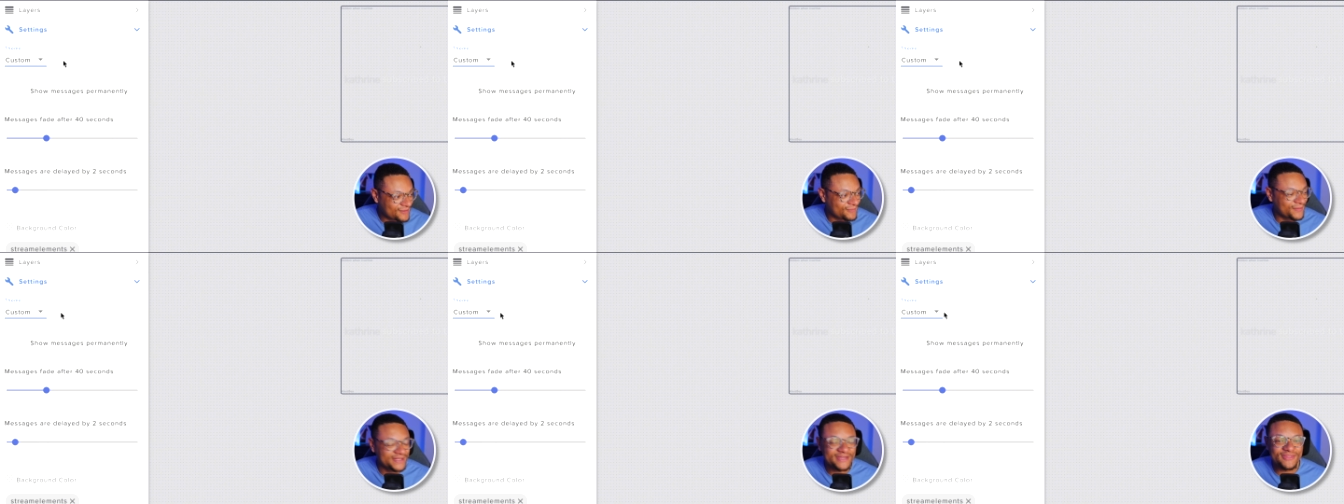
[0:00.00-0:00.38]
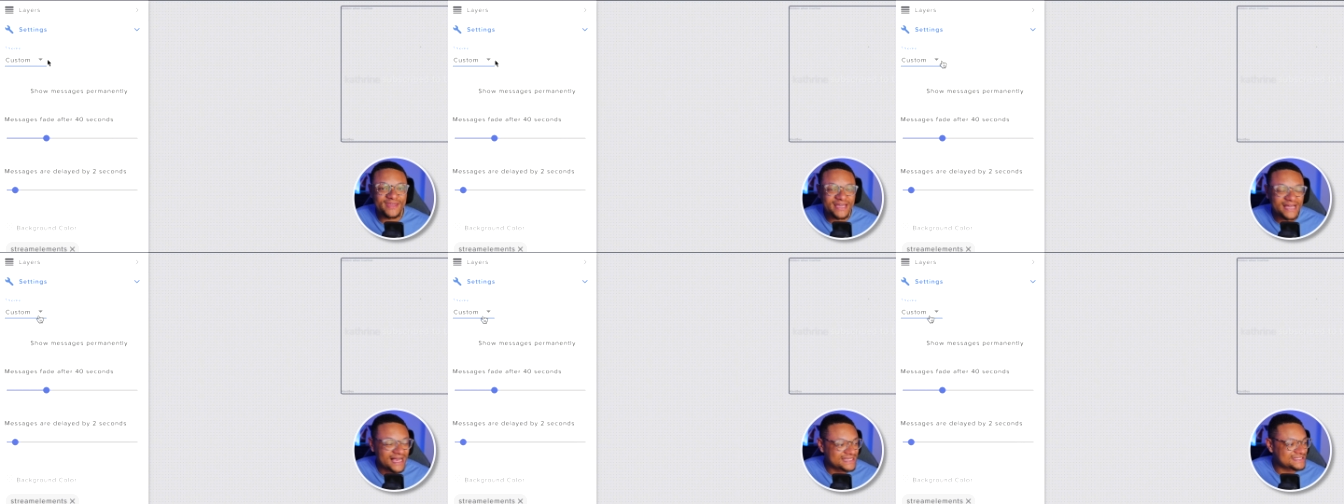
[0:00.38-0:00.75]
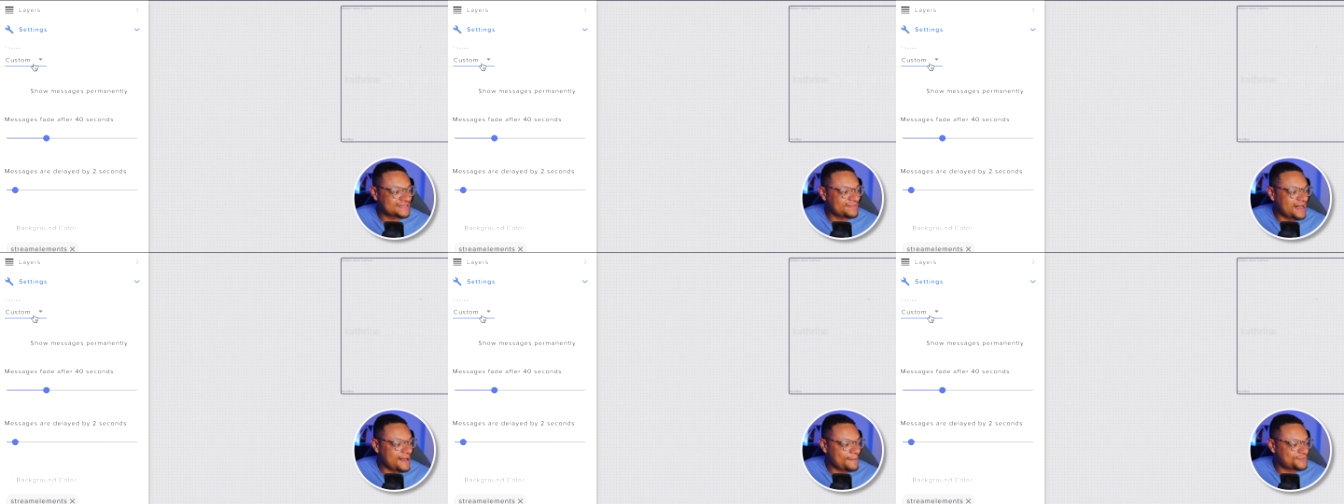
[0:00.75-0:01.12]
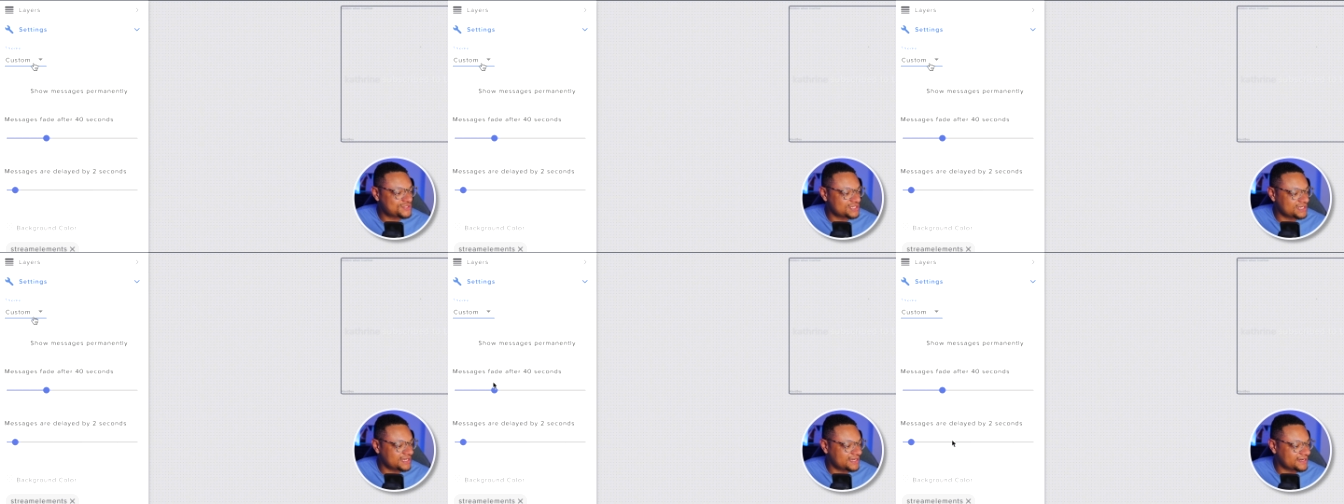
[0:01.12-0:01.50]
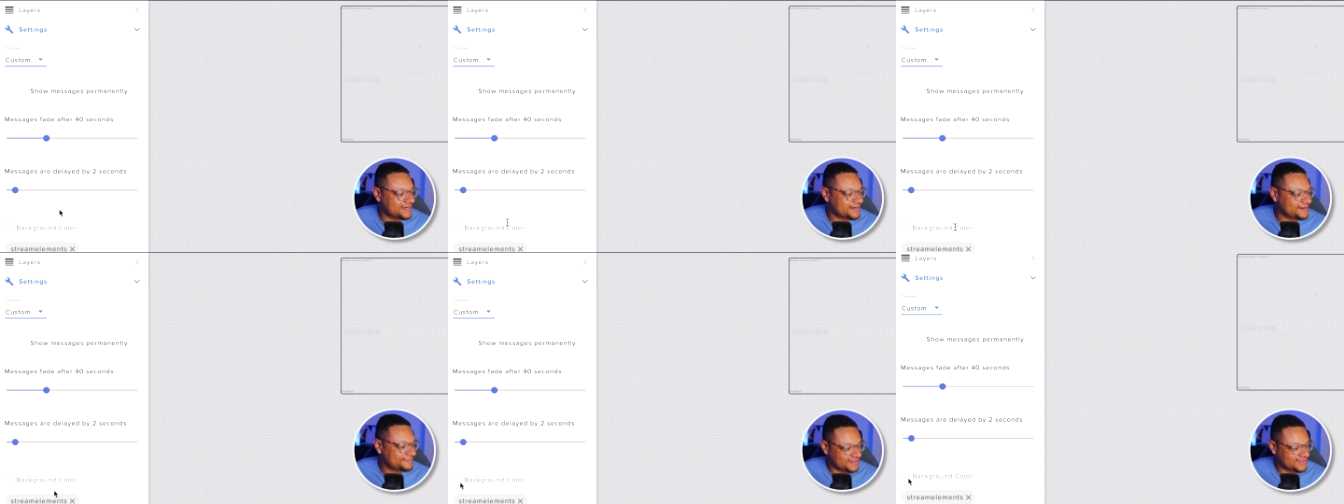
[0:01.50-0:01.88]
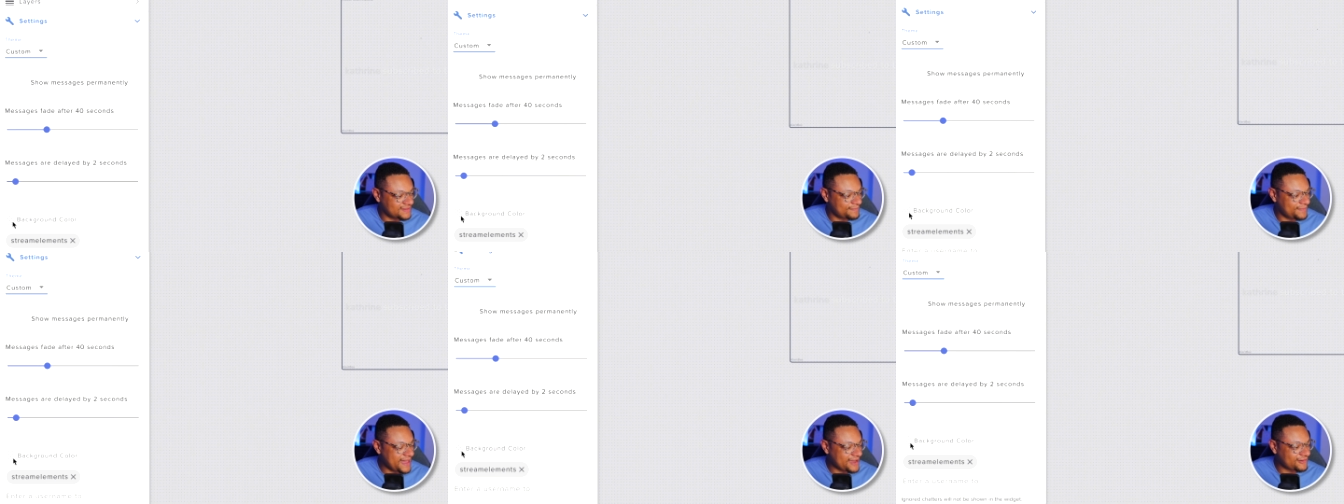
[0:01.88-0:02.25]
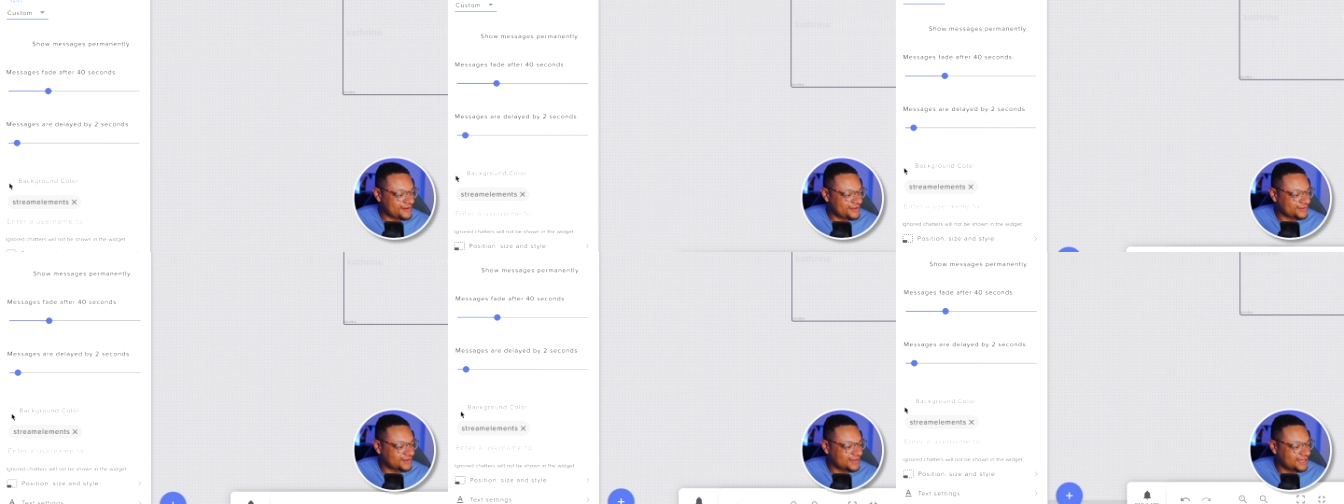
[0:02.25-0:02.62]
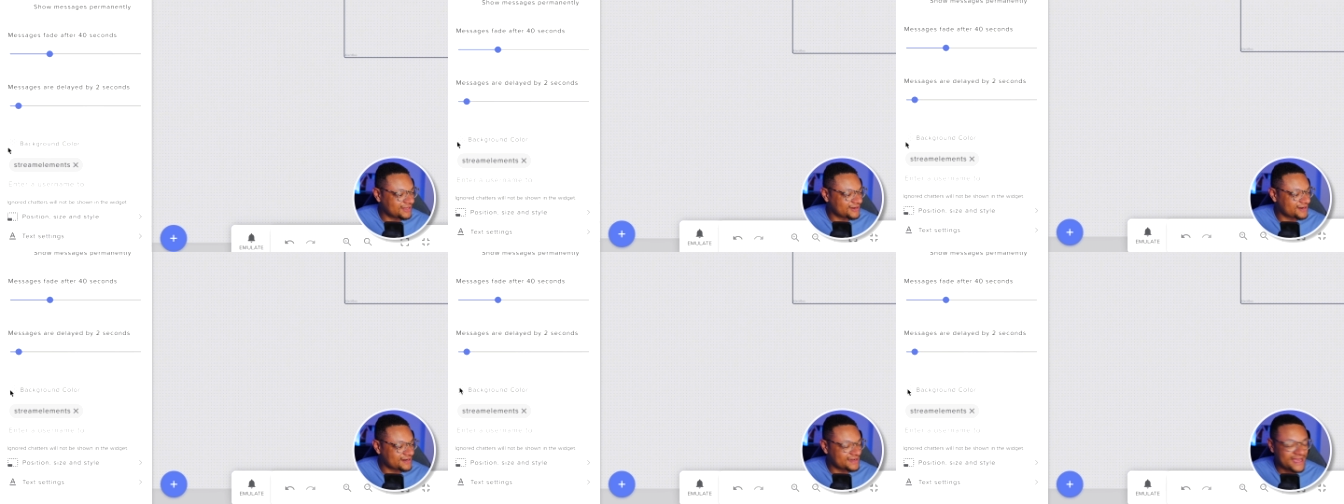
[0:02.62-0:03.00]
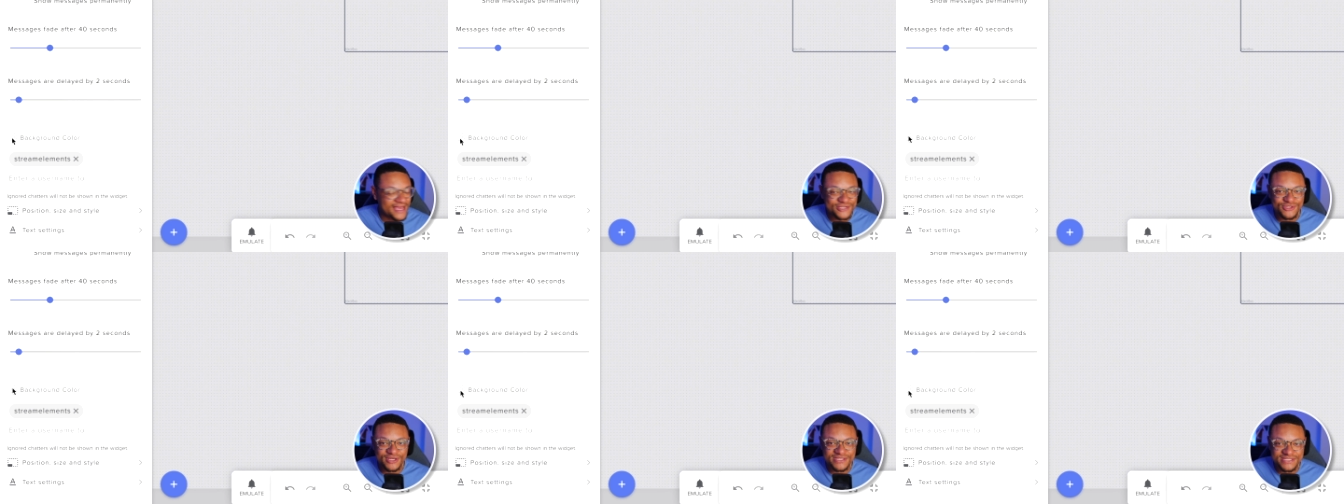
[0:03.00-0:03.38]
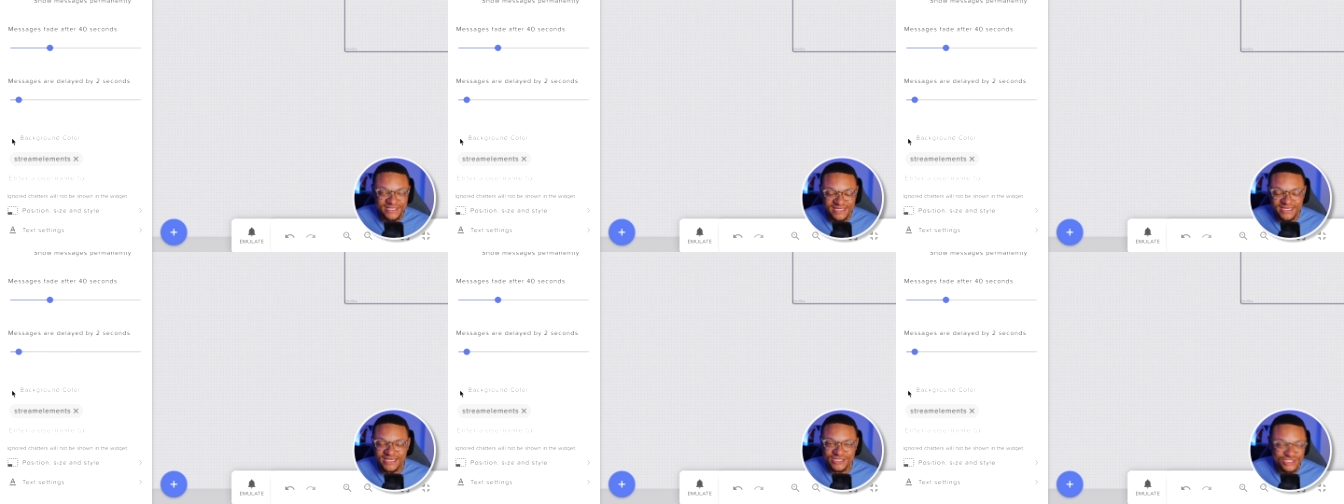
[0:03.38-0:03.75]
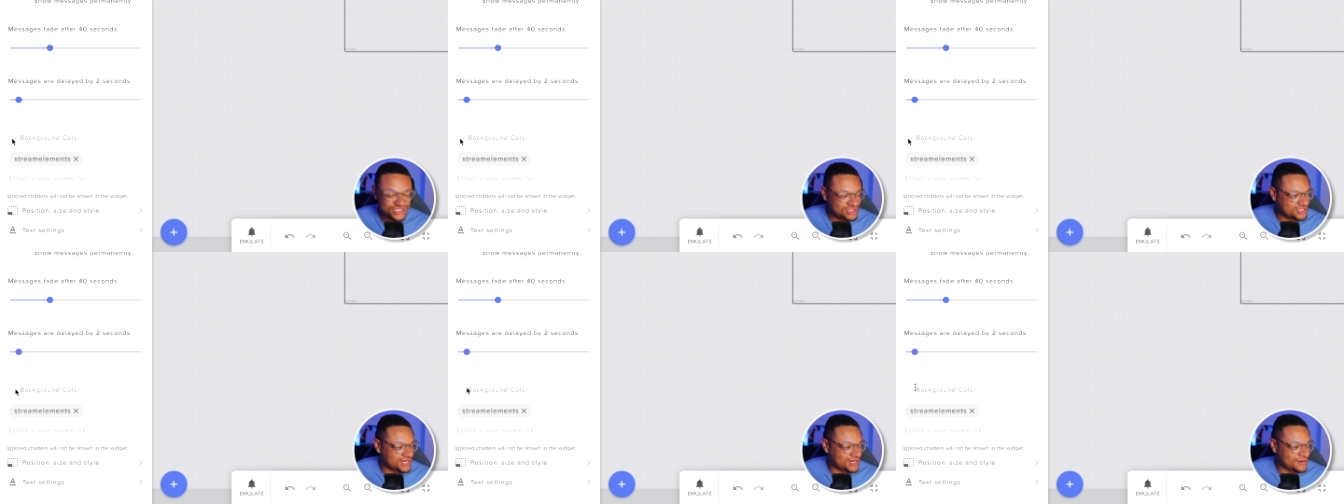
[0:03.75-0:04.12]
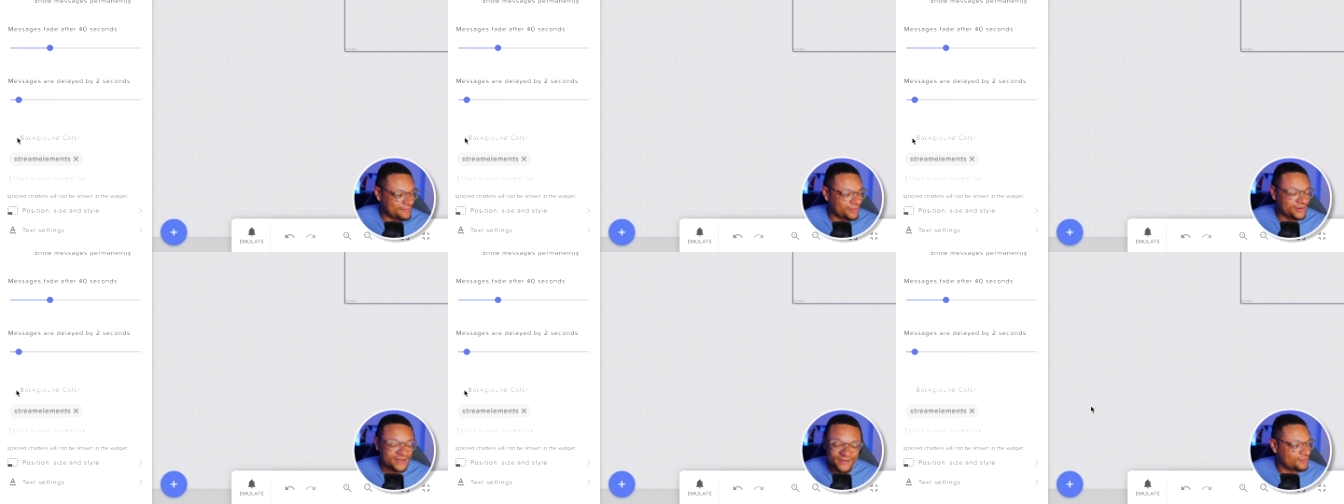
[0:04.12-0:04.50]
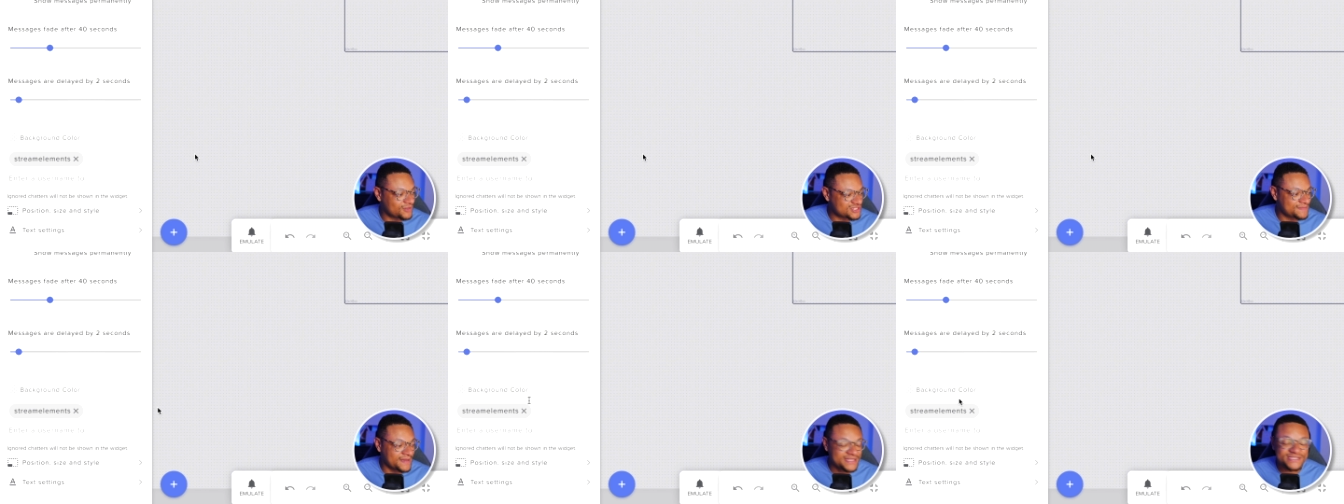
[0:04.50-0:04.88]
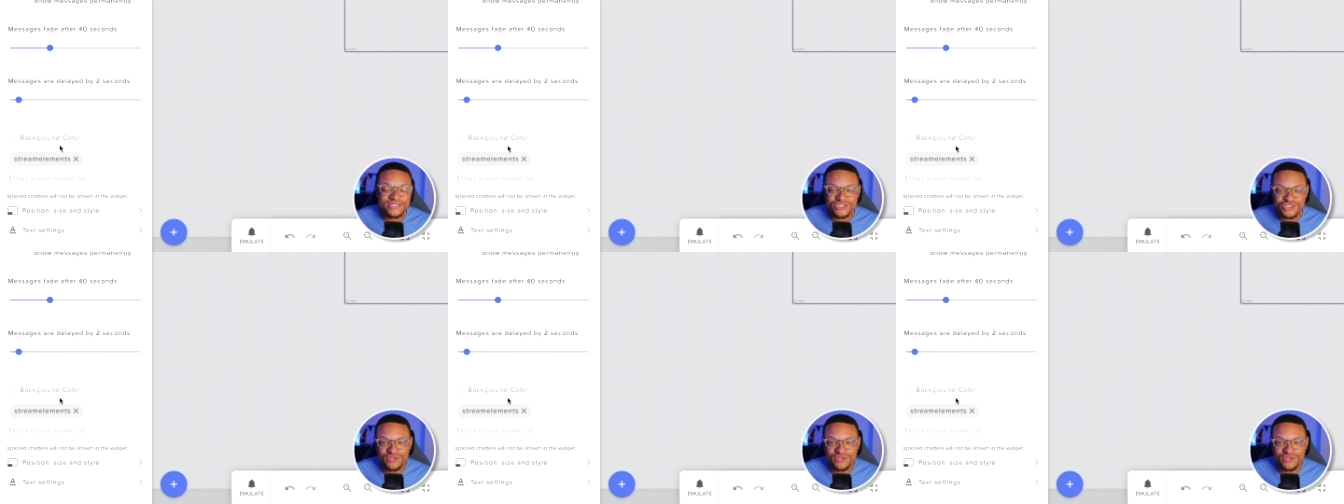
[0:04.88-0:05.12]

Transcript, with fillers: we did the custom option here and the background color, as you can see, is checkerboarded, which means it's